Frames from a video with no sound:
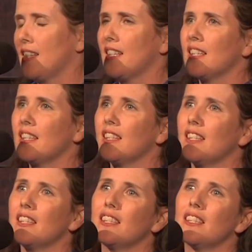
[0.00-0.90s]

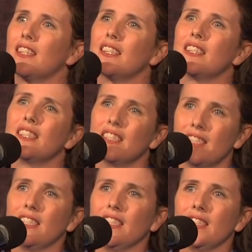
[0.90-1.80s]

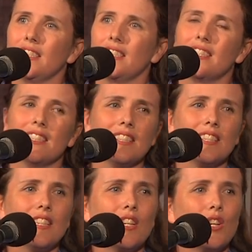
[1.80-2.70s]

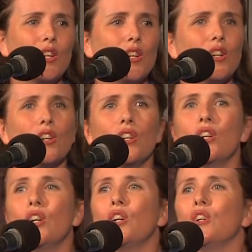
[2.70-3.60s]
Nobody speaks.